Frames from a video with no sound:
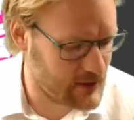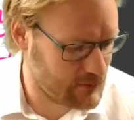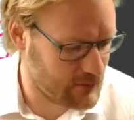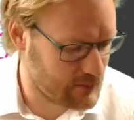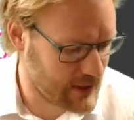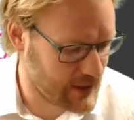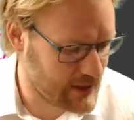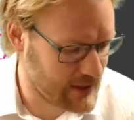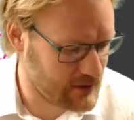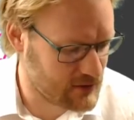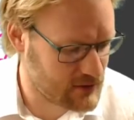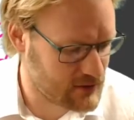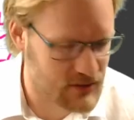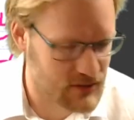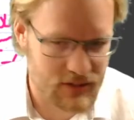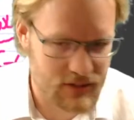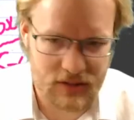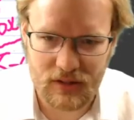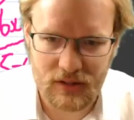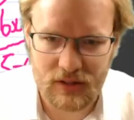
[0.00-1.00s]

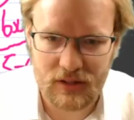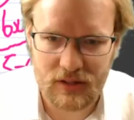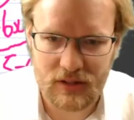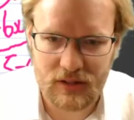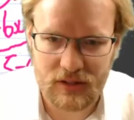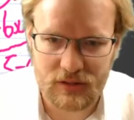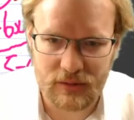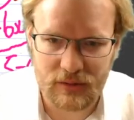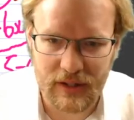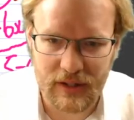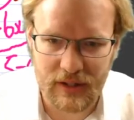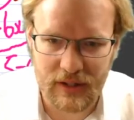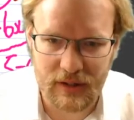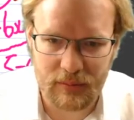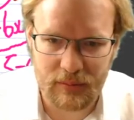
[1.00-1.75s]
minus? So we had a